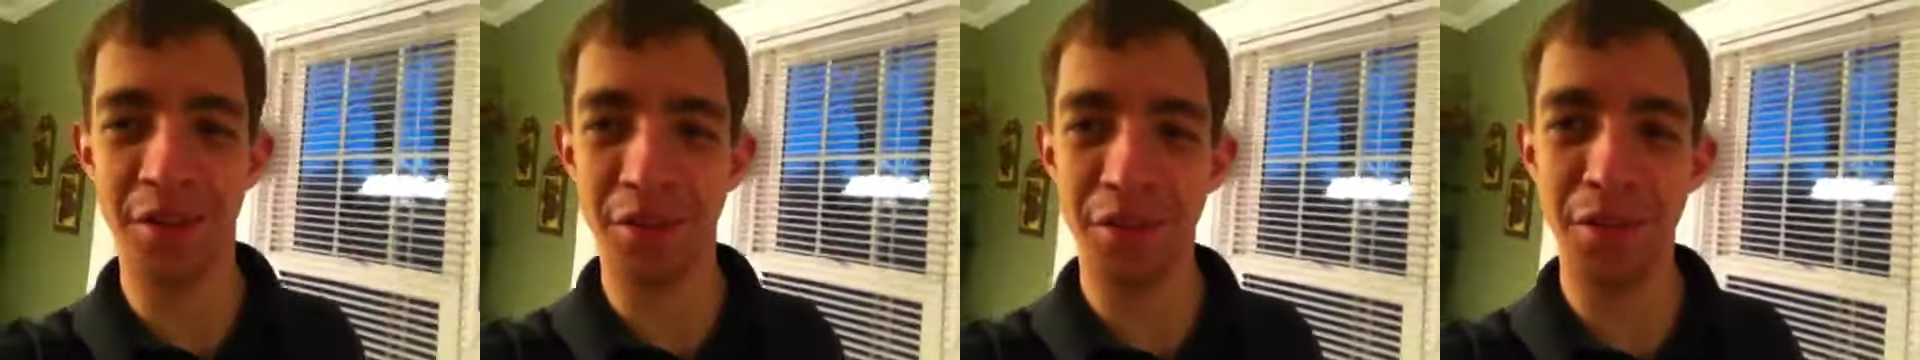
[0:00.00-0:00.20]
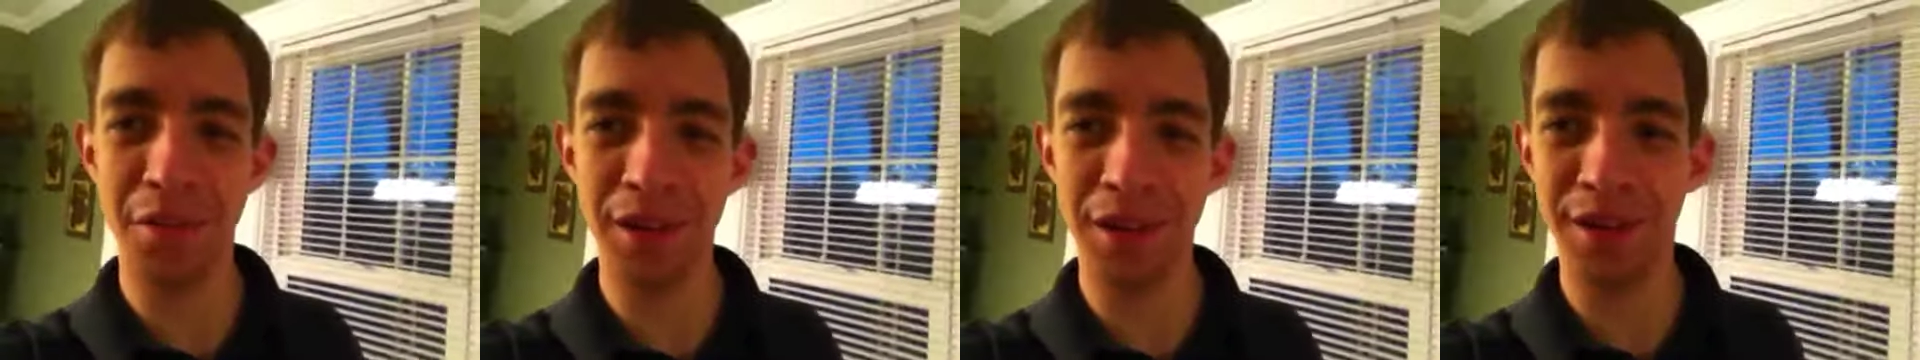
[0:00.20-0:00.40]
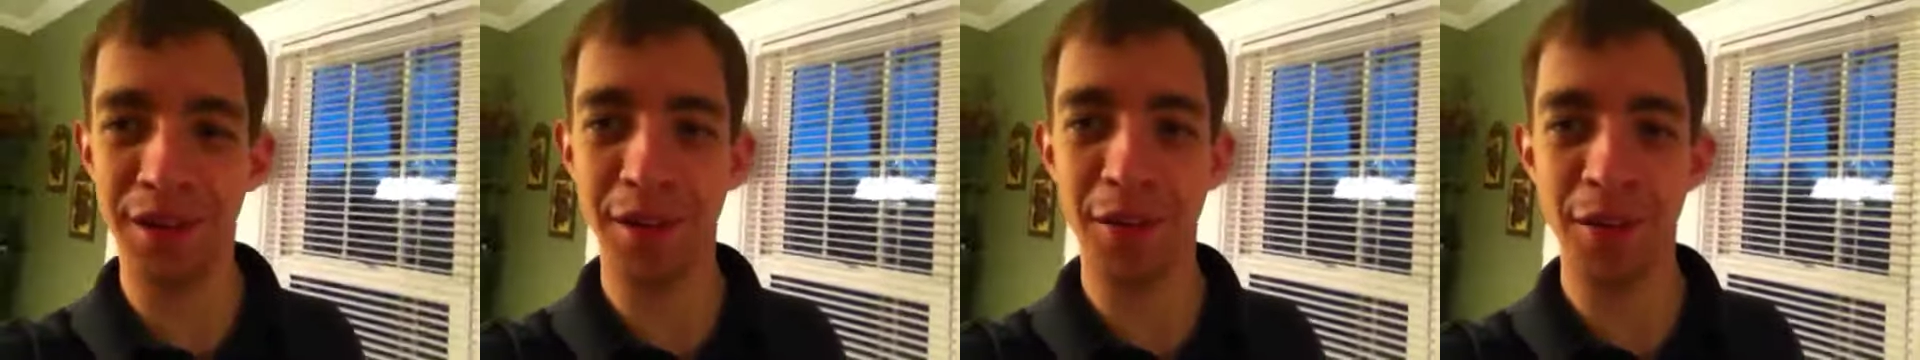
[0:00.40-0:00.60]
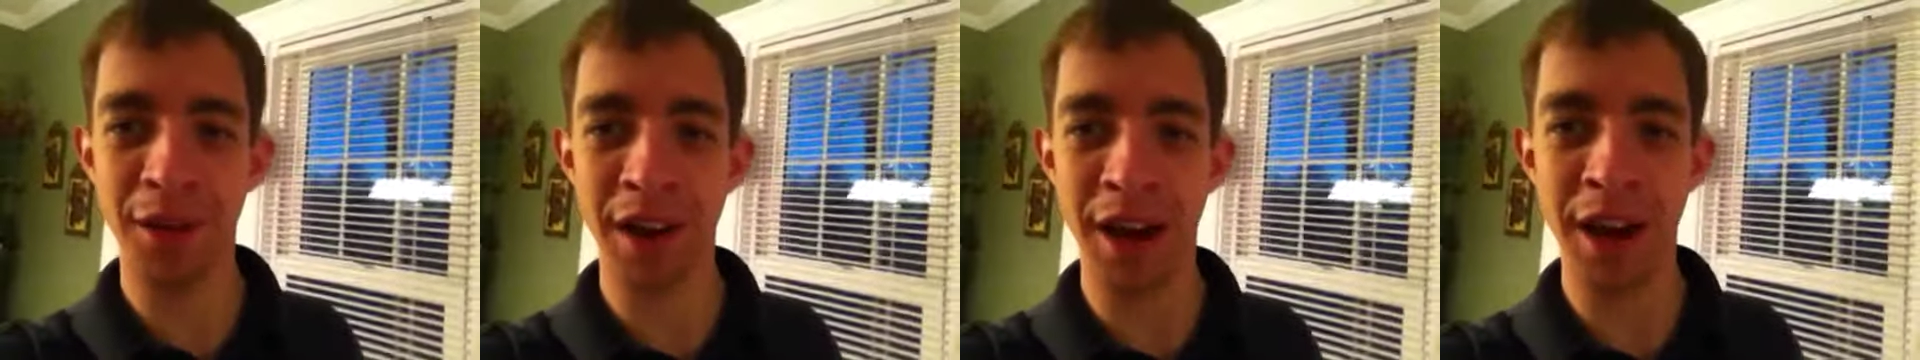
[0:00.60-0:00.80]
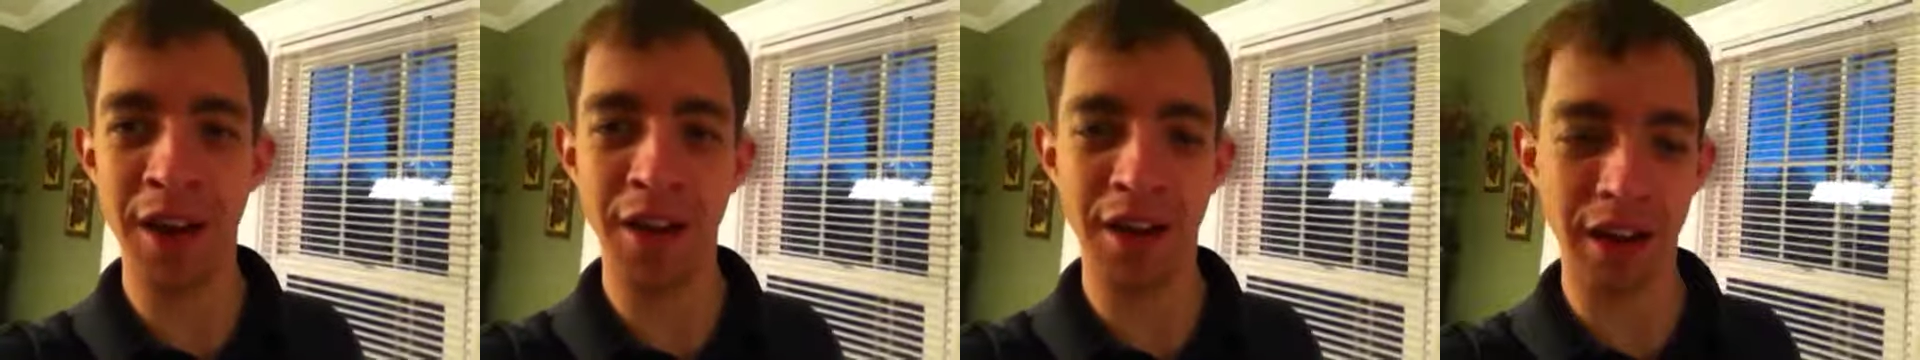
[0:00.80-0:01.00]
Is this like another
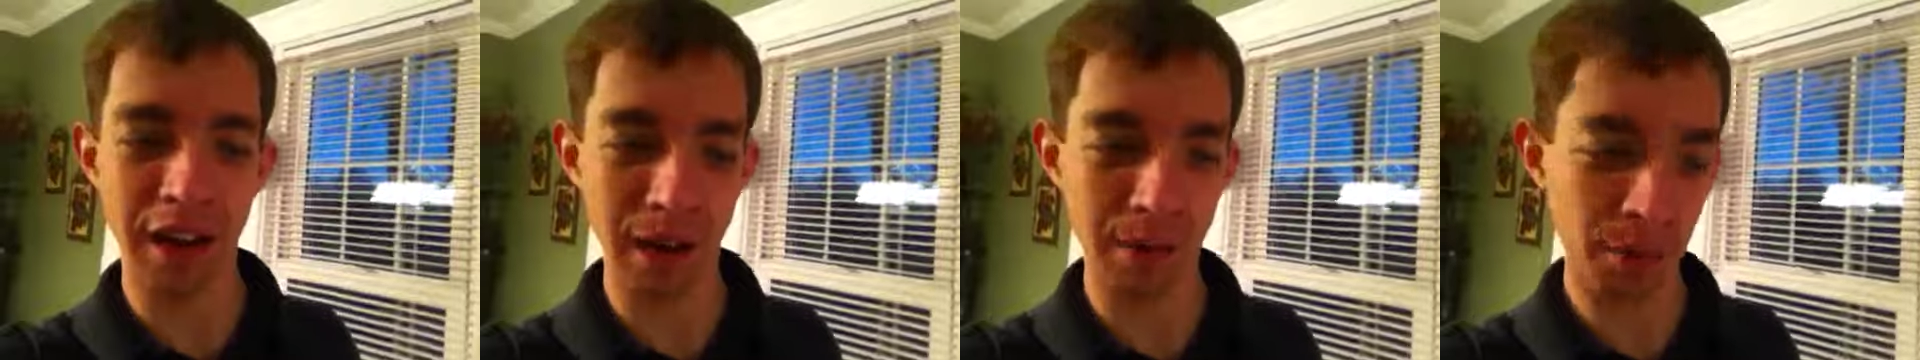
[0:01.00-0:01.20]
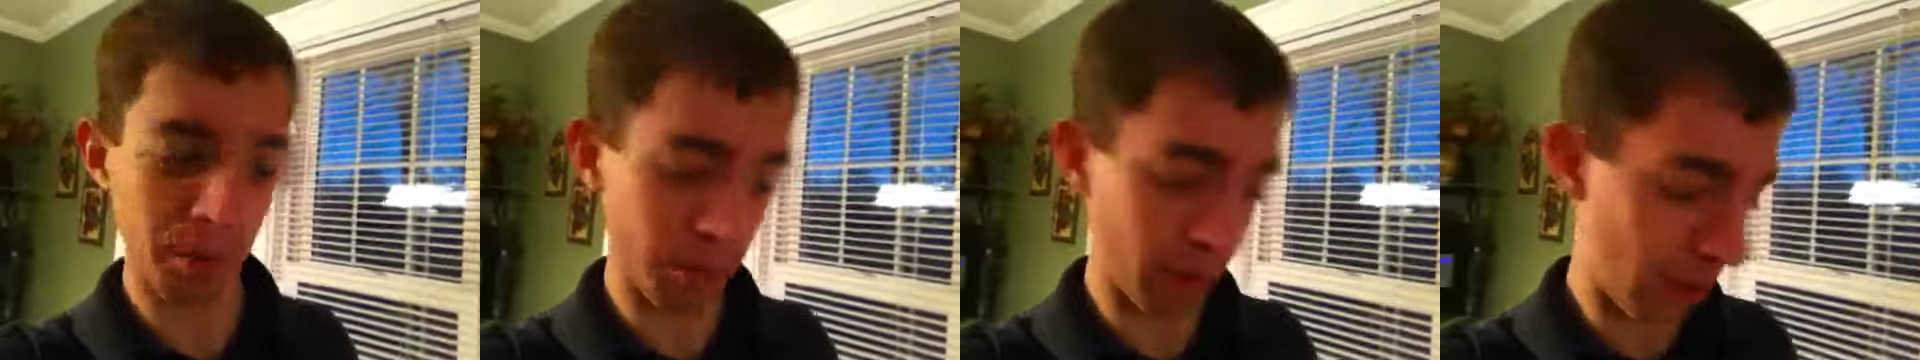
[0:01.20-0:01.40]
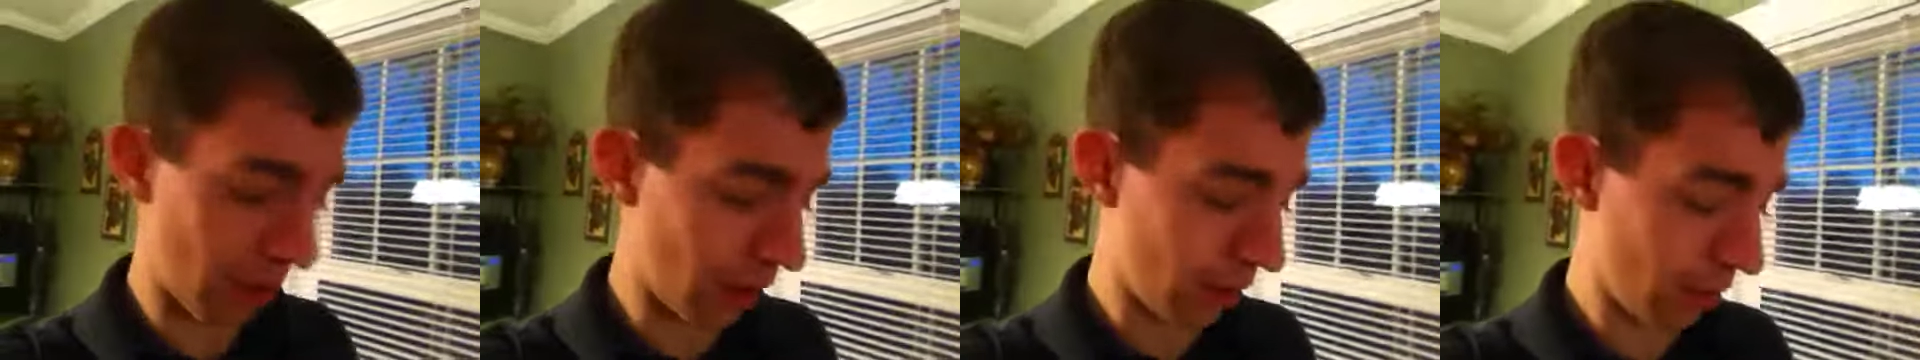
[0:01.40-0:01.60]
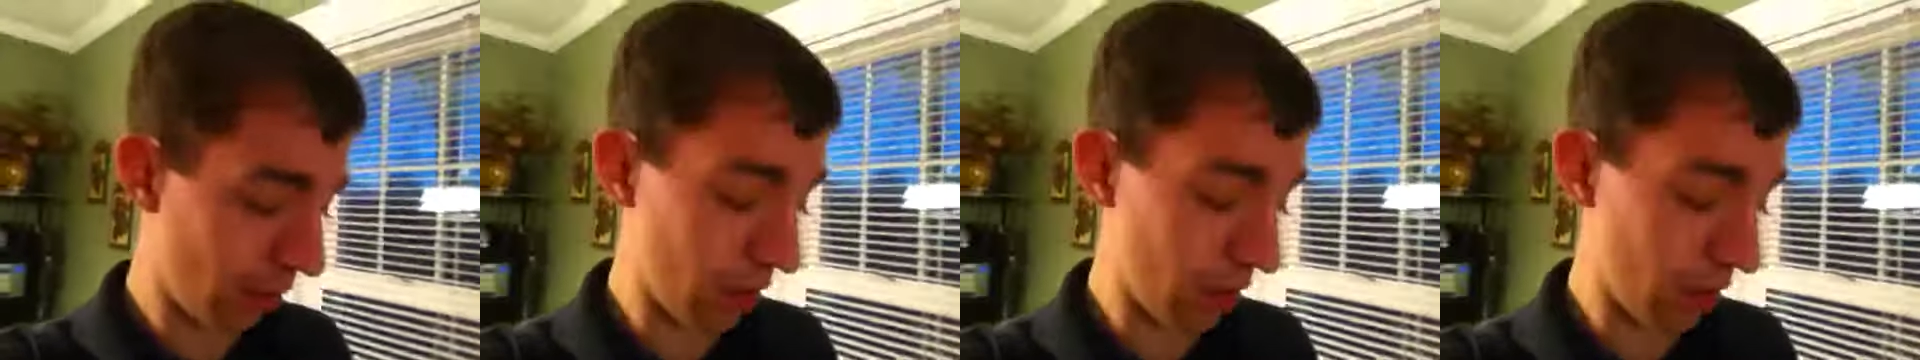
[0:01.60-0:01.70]
candid camera prank?